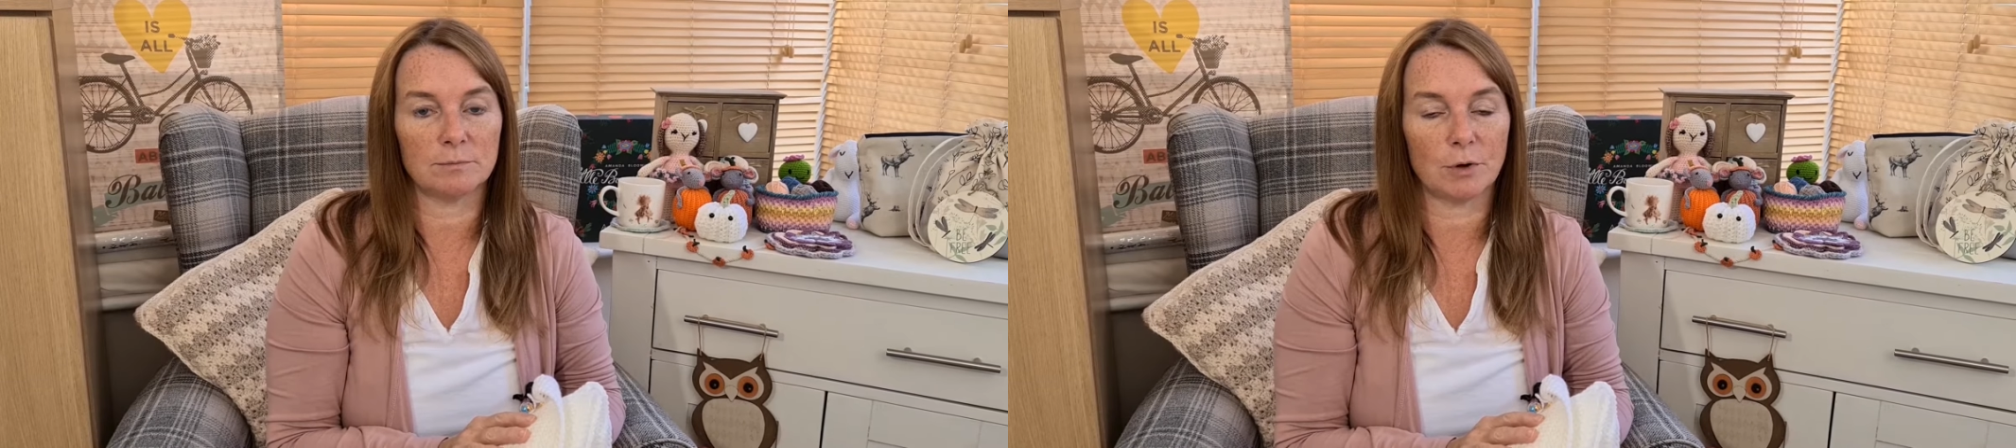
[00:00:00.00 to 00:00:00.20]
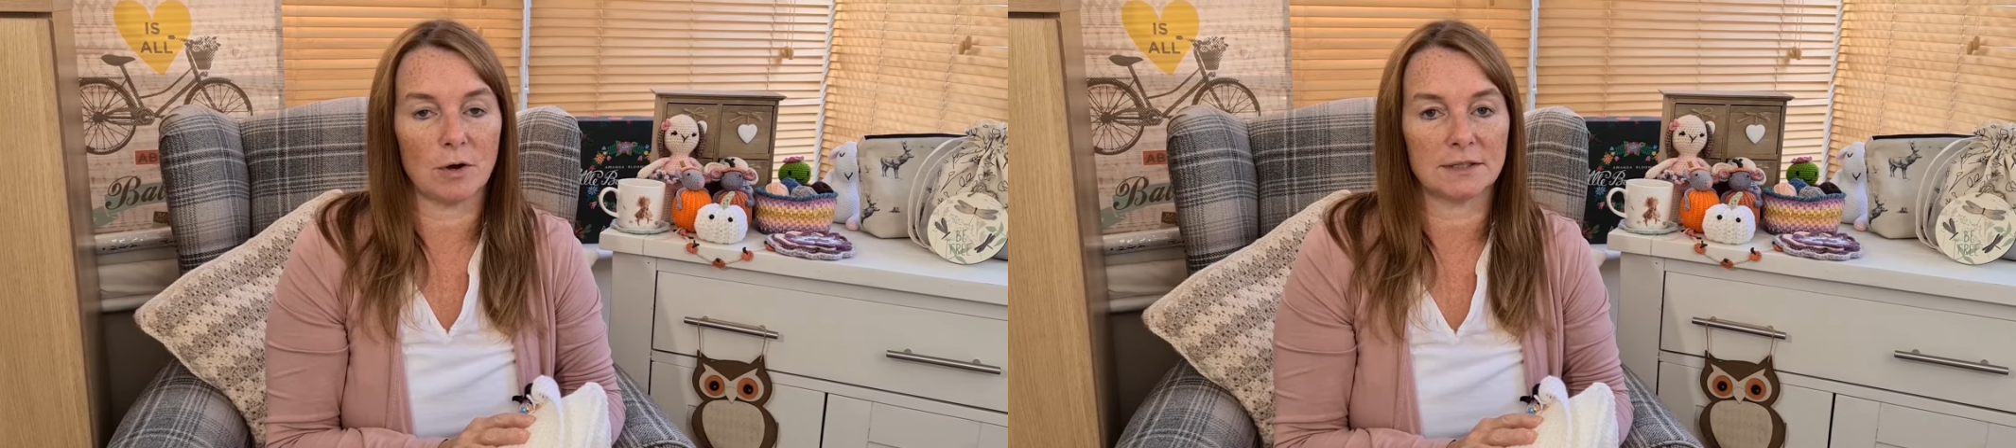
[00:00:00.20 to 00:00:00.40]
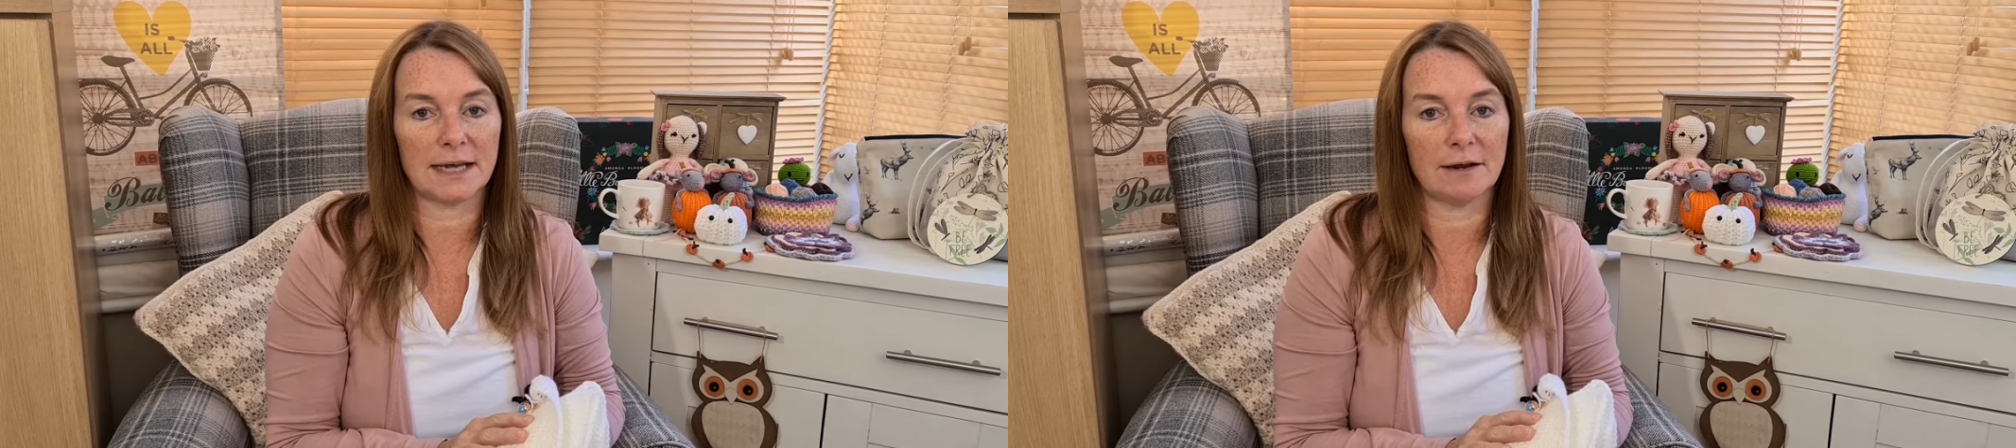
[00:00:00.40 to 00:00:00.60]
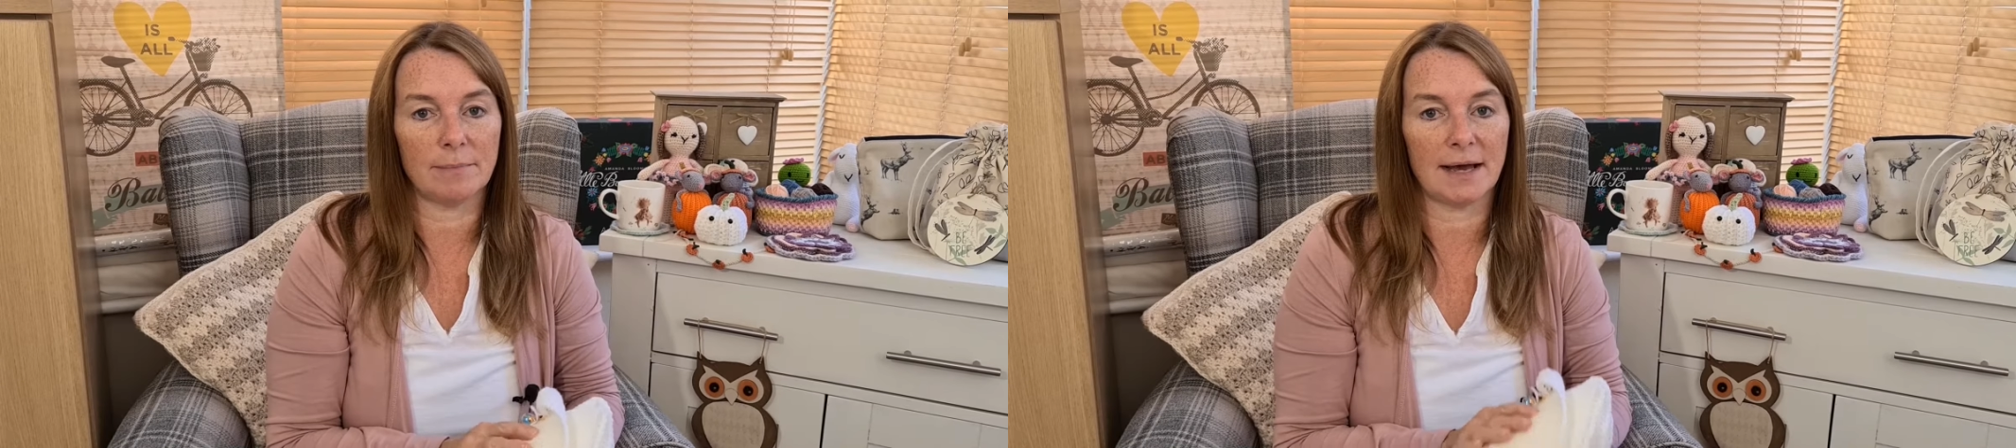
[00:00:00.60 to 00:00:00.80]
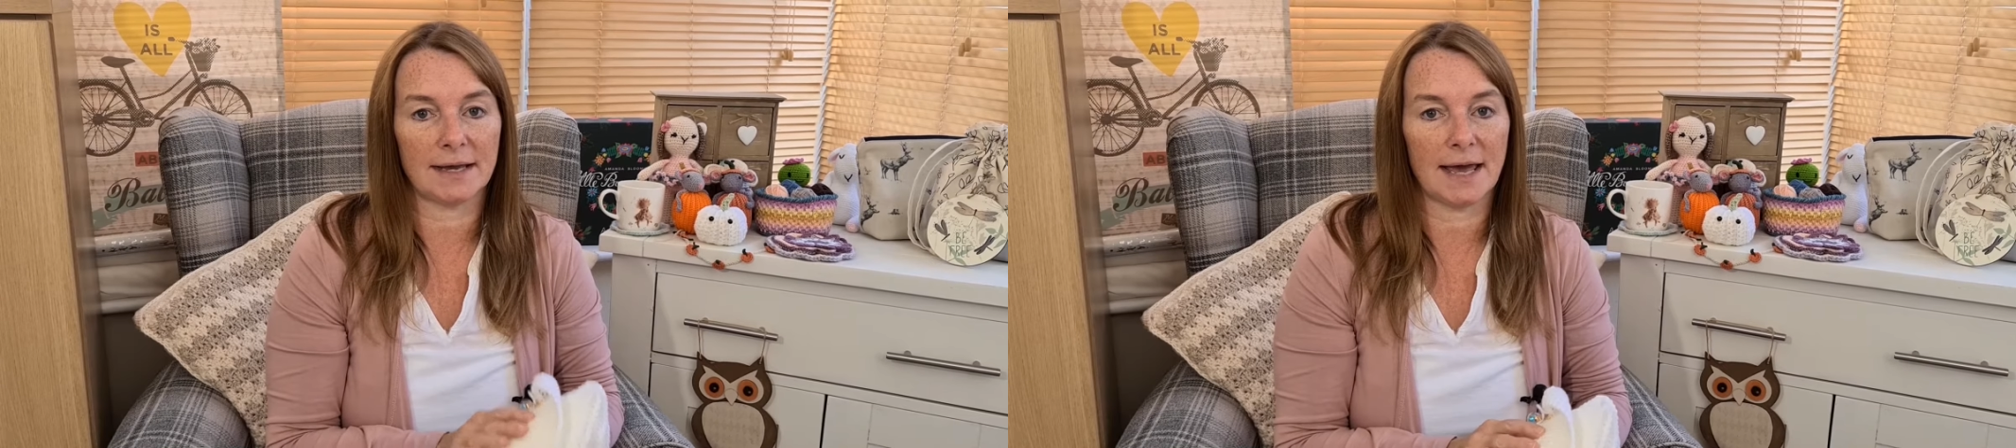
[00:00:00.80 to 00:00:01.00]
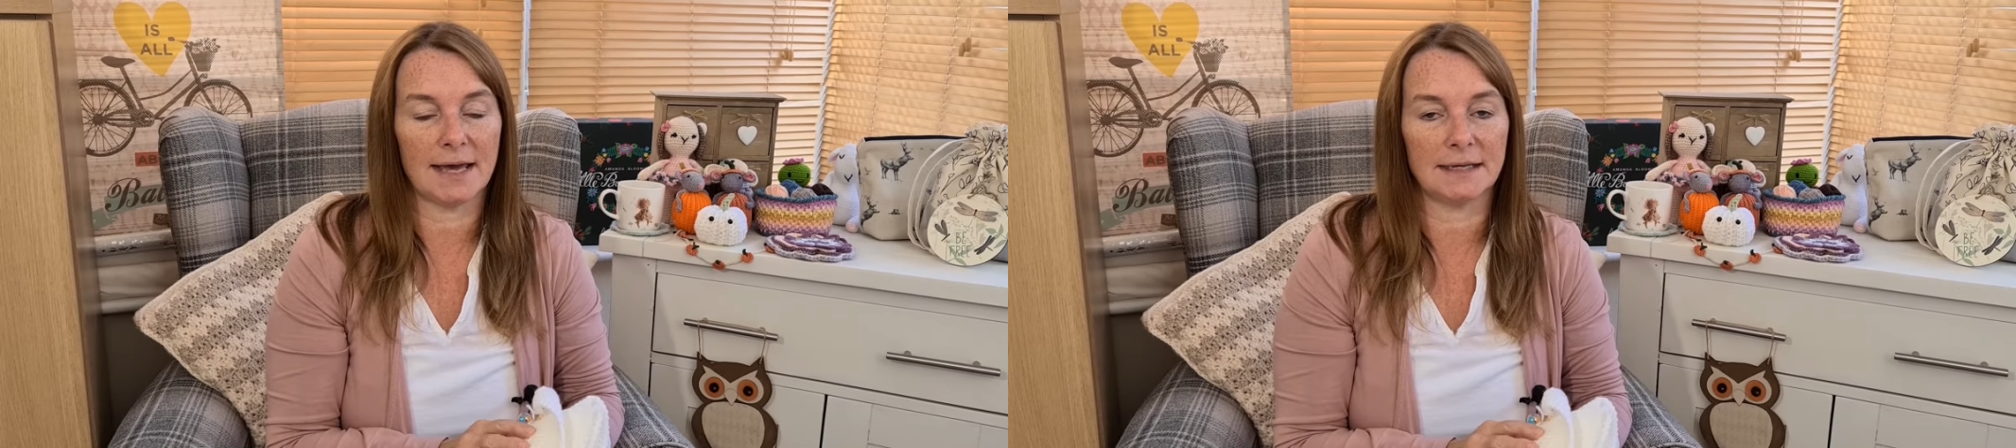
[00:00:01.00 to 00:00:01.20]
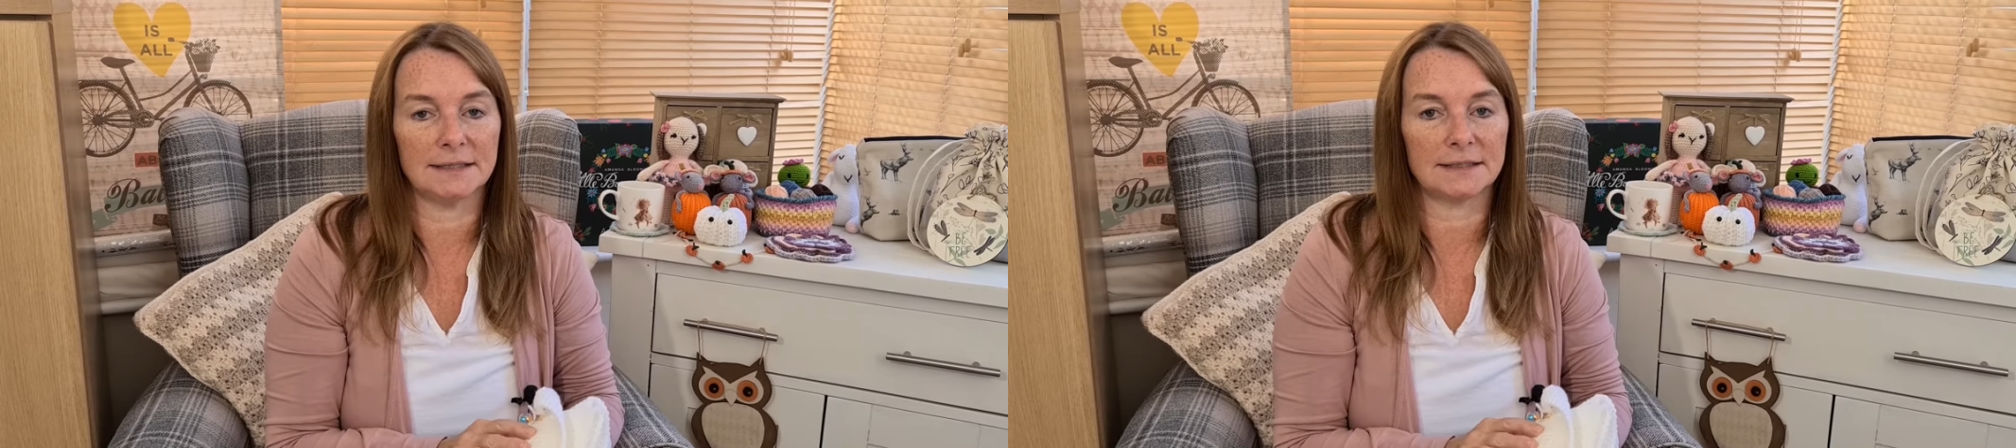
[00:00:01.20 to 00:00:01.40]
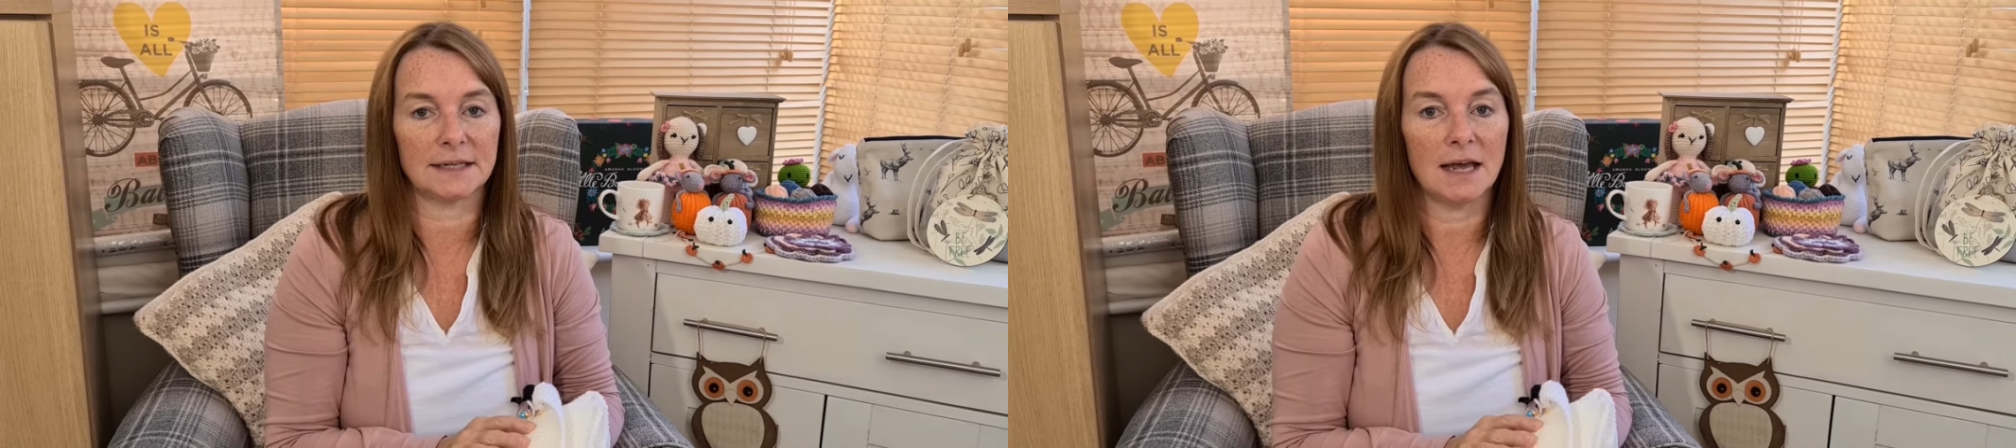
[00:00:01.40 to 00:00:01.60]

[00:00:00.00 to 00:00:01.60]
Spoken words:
brought out by Kate.